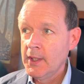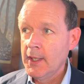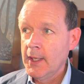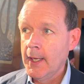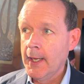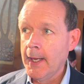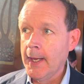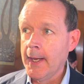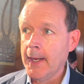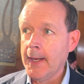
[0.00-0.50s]

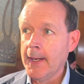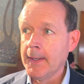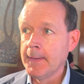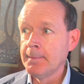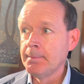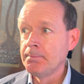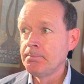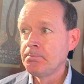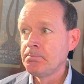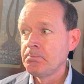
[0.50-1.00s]

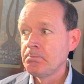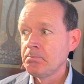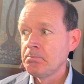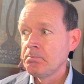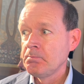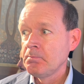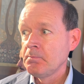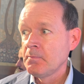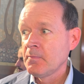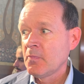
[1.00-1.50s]
I'm
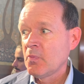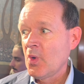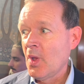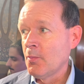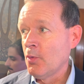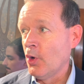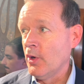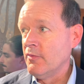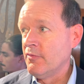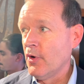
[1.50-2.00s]

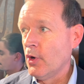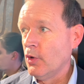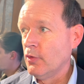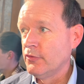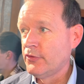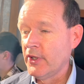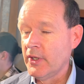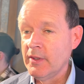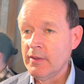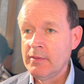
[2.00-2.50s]
not
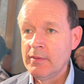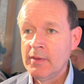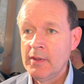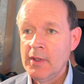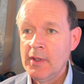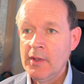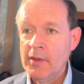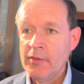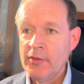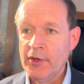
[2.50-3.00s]
involved in
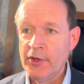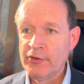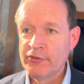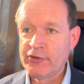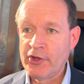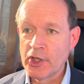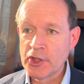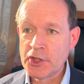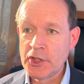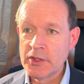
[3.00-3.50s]
the
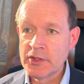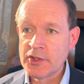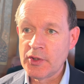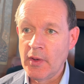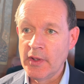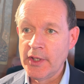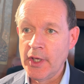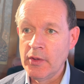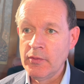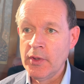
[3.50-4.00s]
discussion,
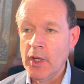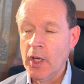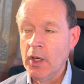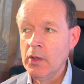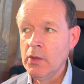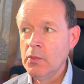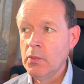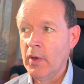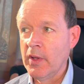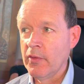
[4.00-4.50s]
so I don't
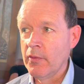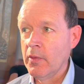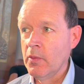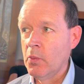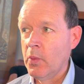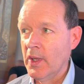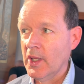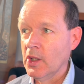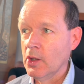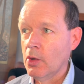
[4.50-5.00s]
know whether it
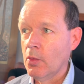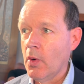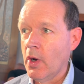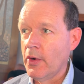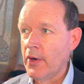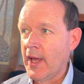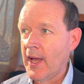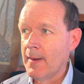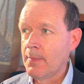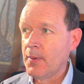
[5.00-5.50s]
will or
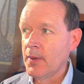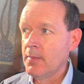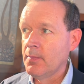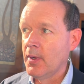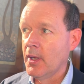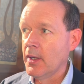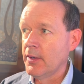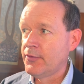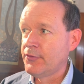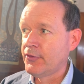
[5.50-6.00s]
won't happen,
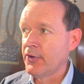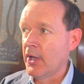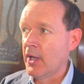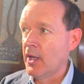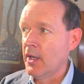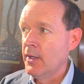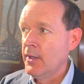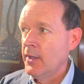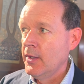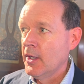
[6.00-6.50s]
but
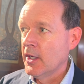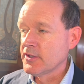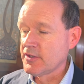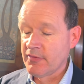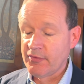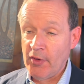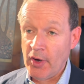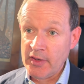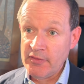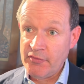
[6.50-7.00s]
as
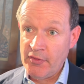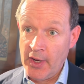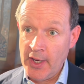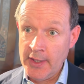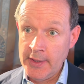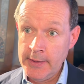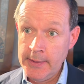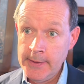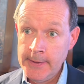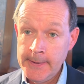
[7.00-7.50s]
a fight
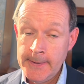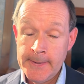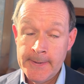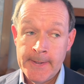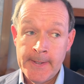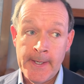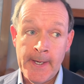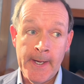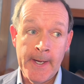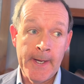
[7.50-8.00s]
fan,
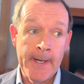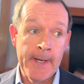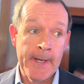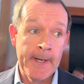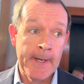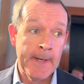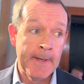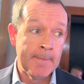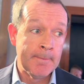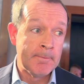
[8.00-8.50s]

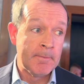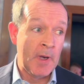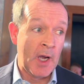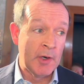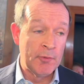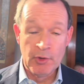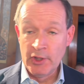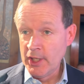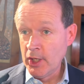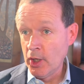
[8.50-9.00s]

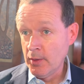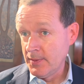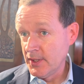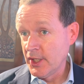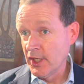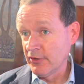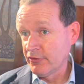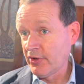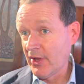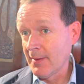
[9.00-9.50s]
I really hope it
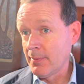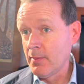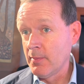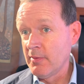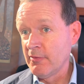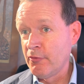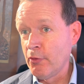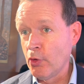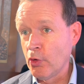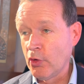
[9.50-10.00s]
does happen
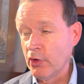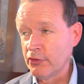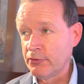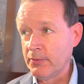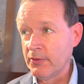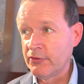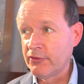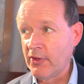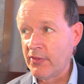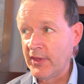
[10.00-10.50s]
before
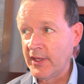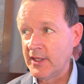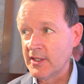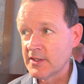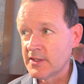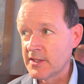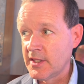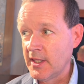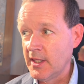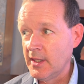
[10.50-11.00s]
Christmas. I think
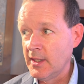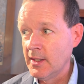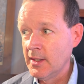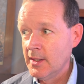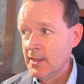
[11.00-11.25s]
it's the